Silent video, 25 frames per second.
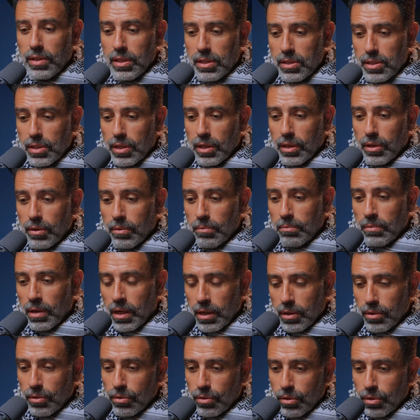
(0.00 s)
years ago,
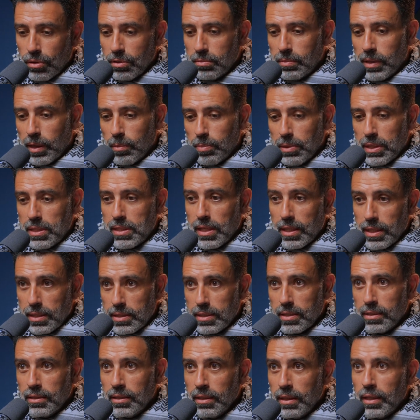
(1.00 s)
Michael called me up and he said,
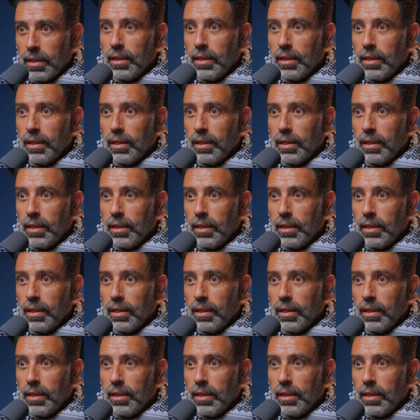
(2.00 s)
listen,